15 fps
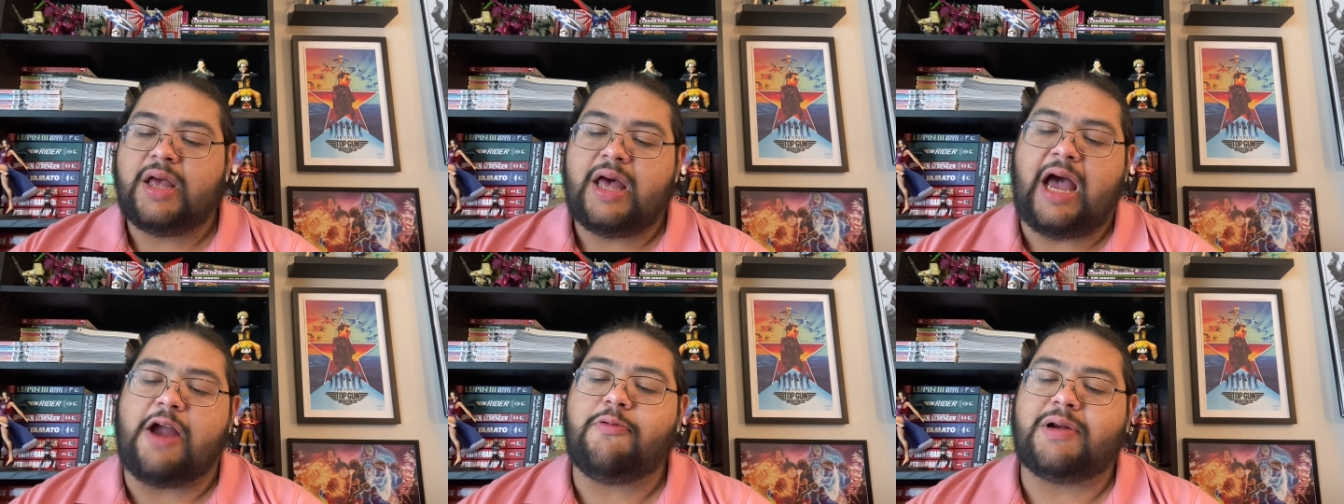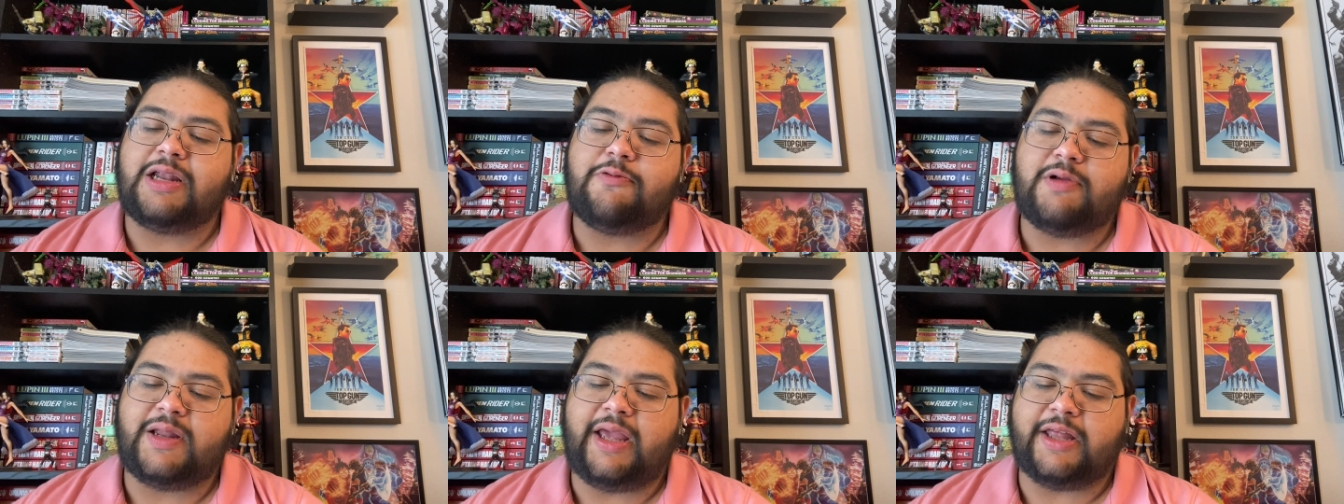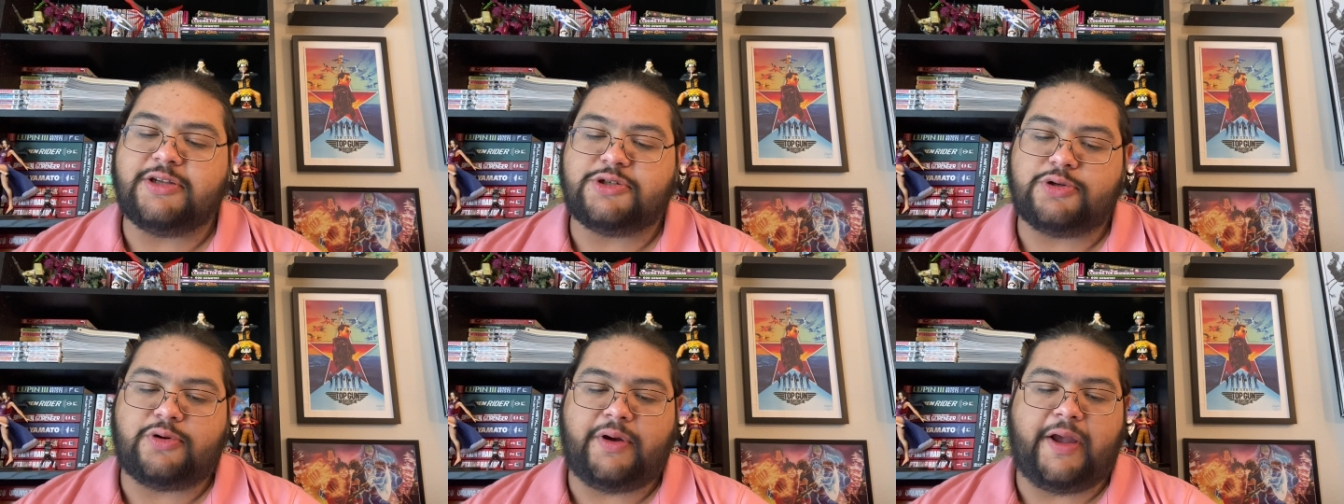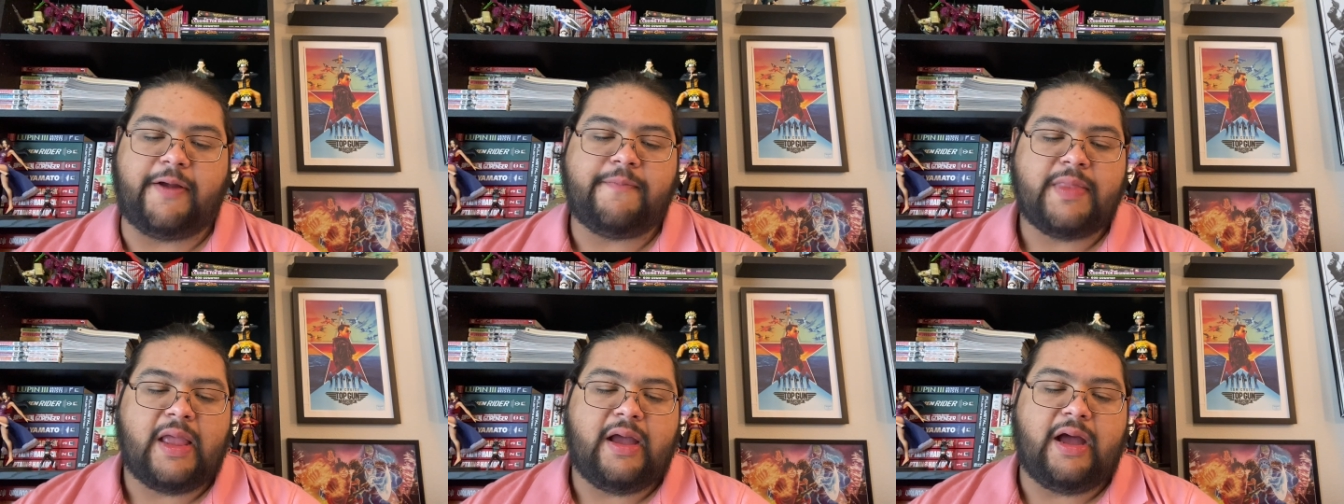I really, really enjoy
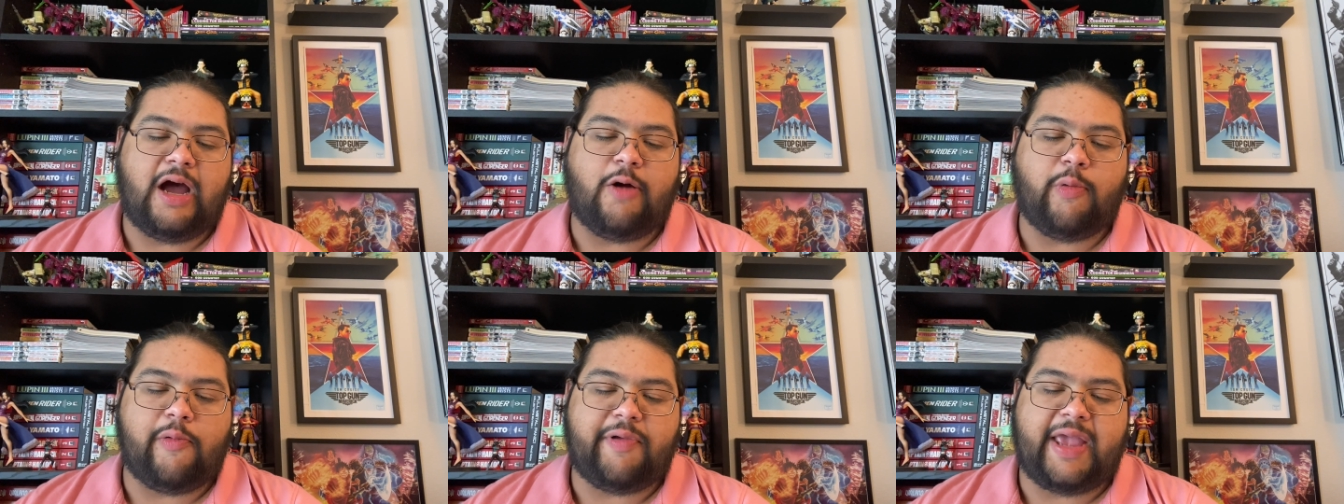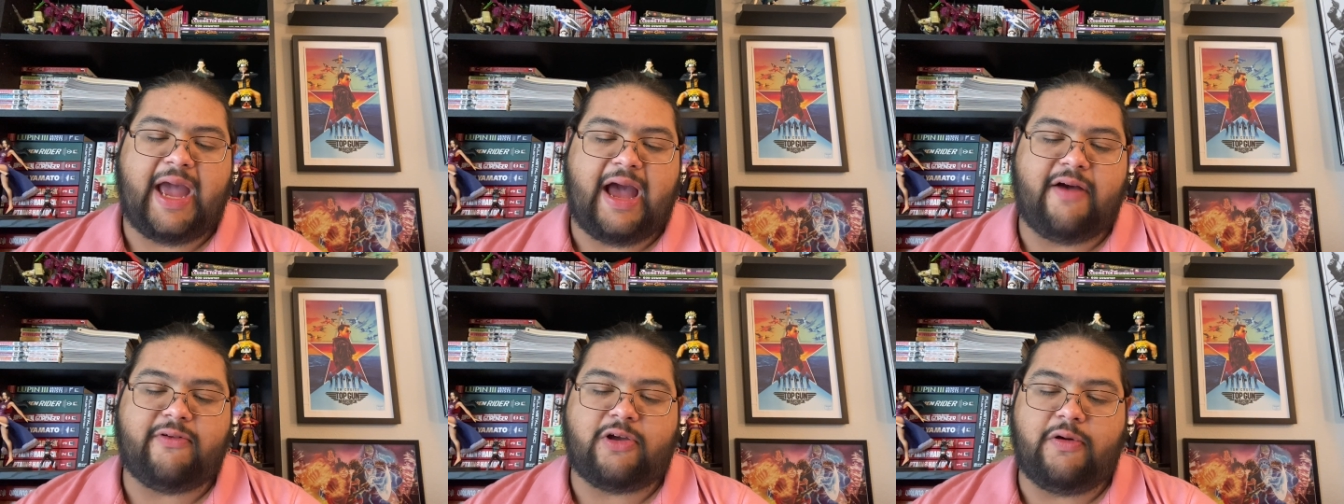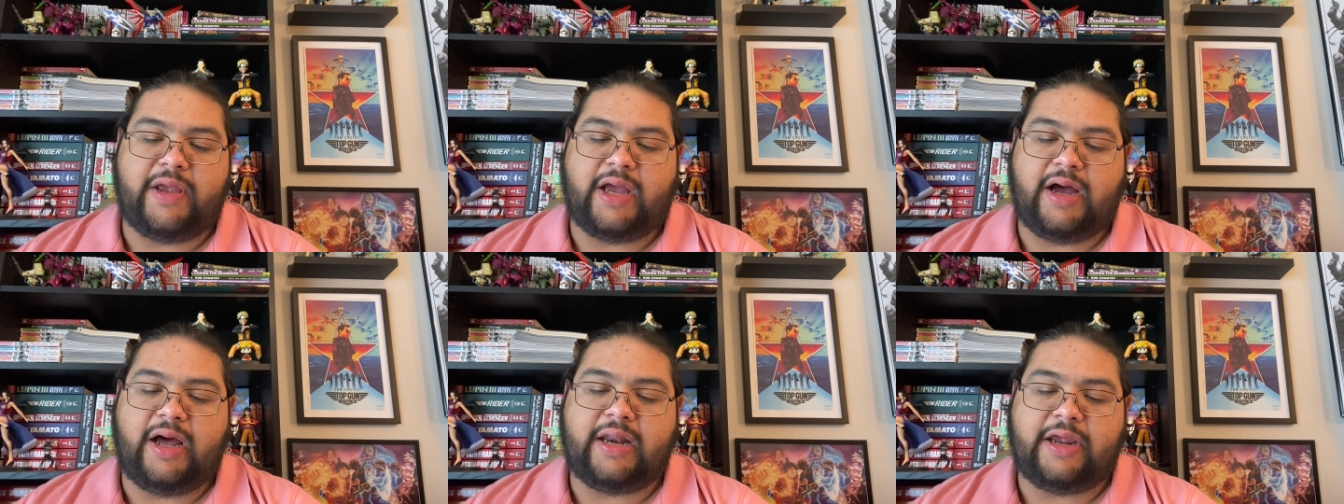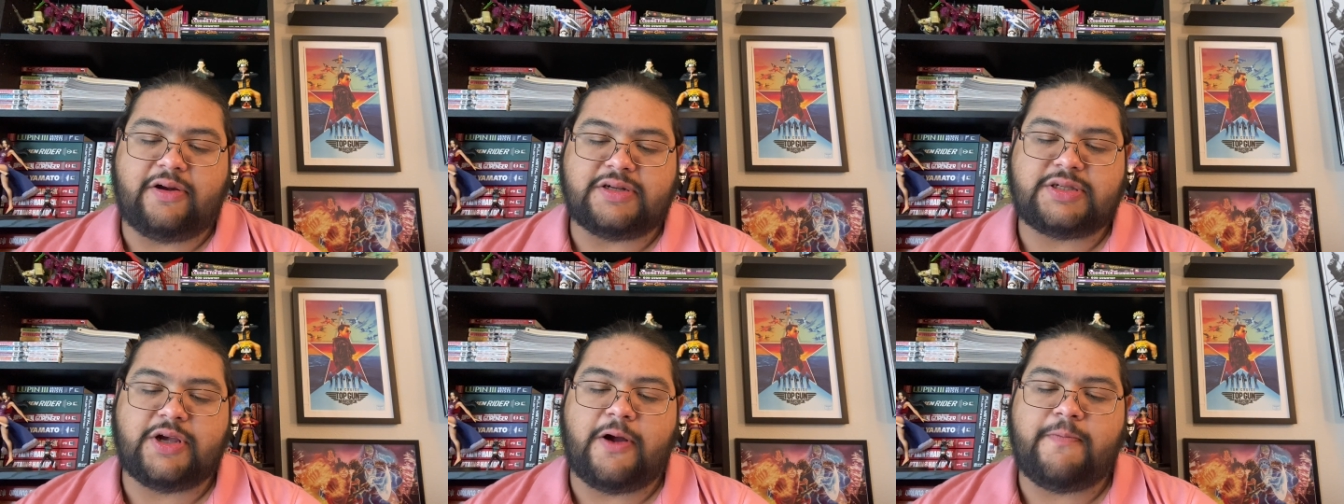uh, what we have going on here.
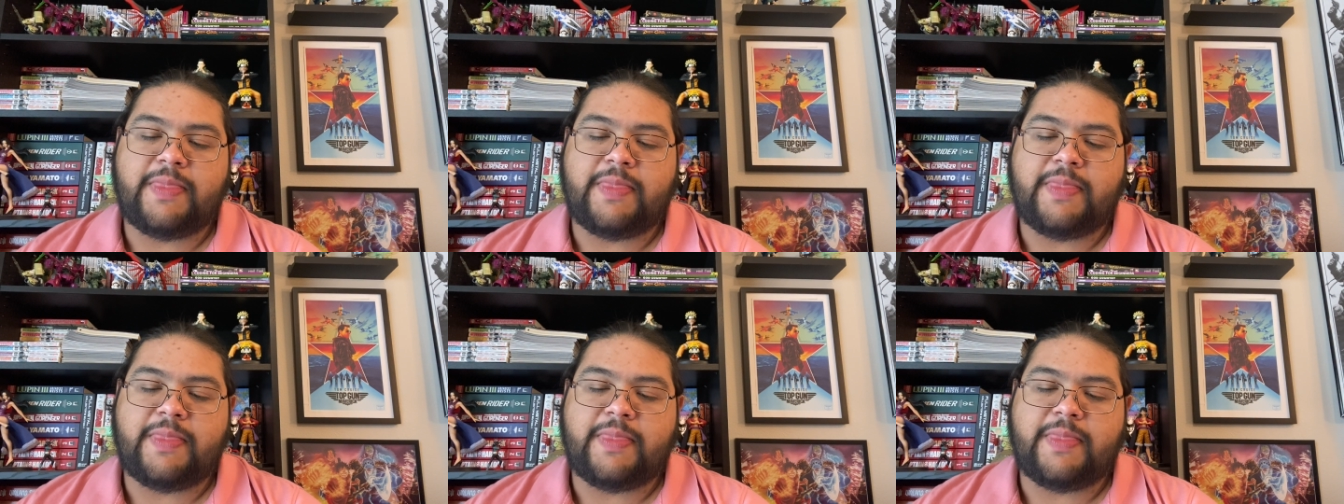So,